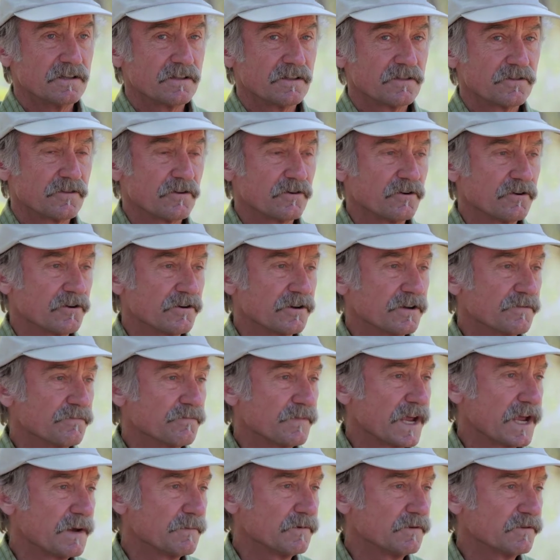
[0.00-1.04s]
third in
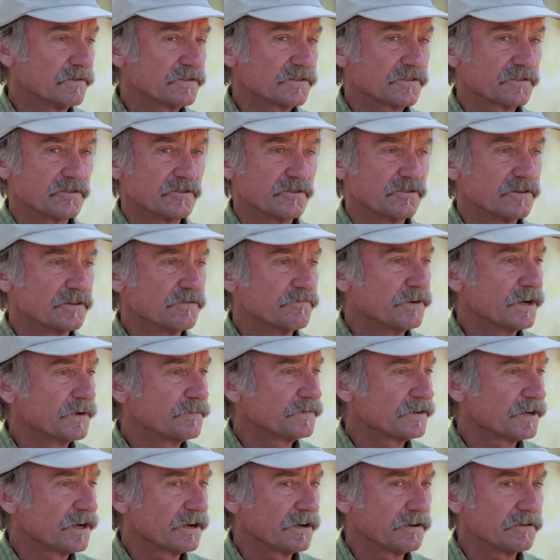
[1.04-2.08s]
mammals, third in
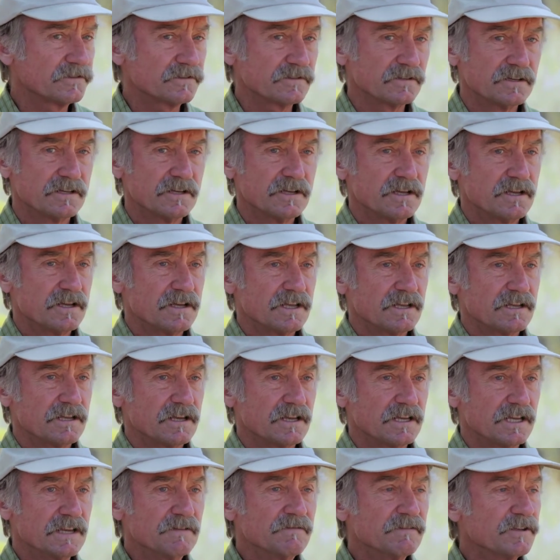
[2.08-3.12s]
reptiles.
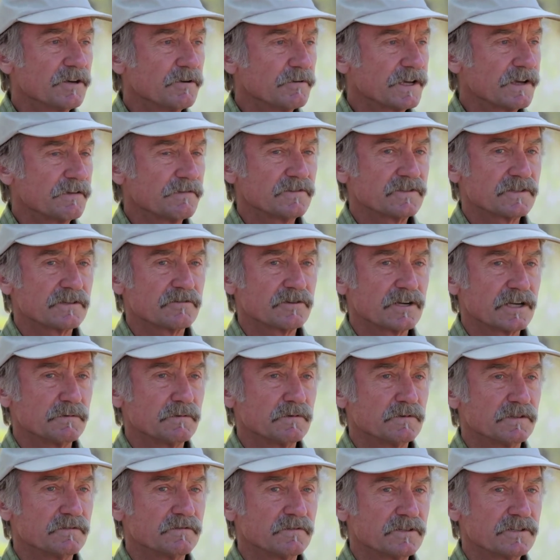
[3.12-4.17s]
Even though we have this
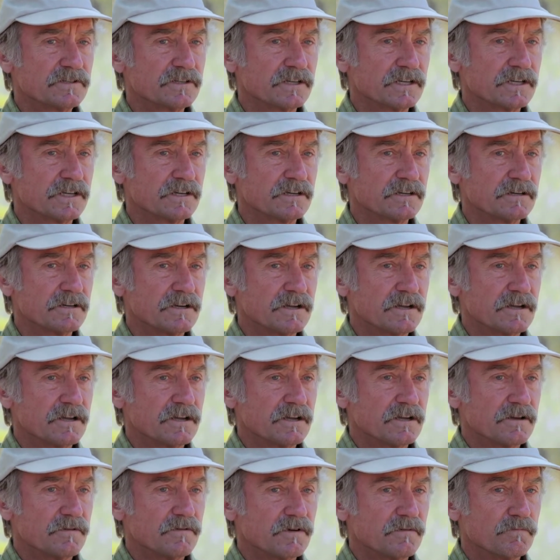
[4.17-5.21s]
incredible diversity here,
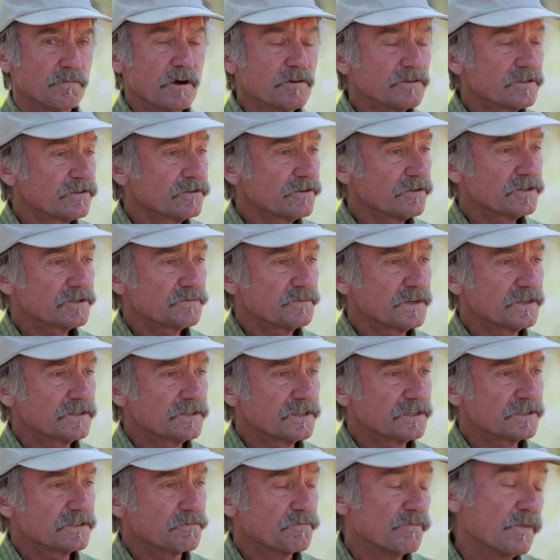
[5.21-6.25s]
most of those
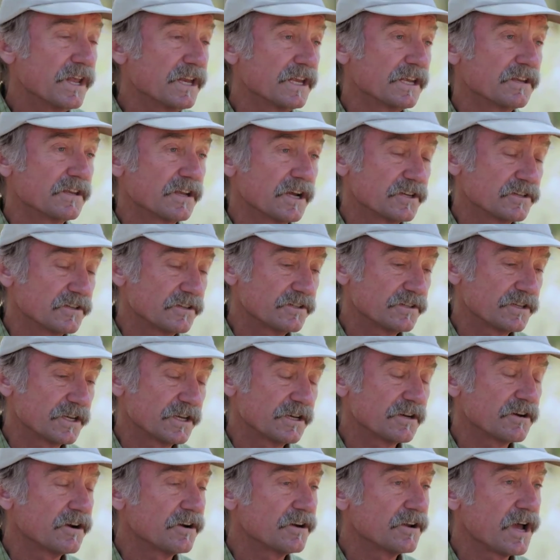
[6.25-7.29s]
species, many I should
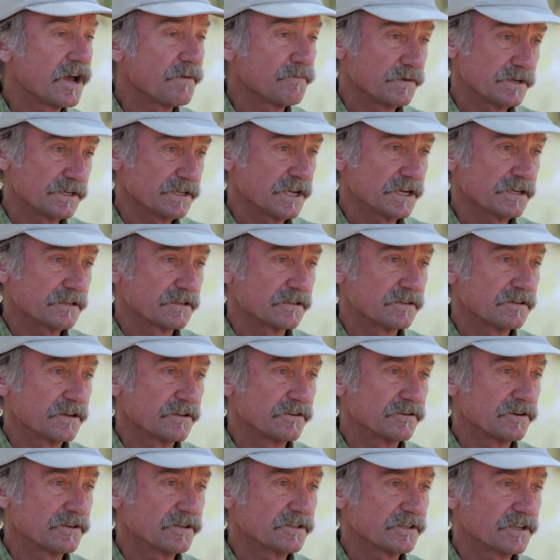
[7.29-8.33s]
say, are not protected
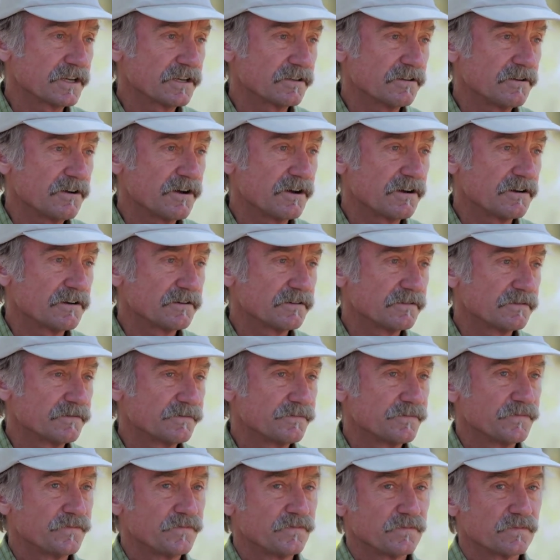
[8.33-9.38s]
under state law.
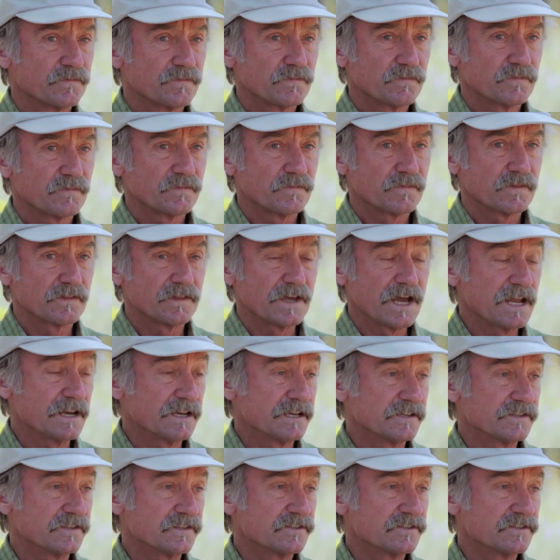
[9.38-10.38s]
That needs to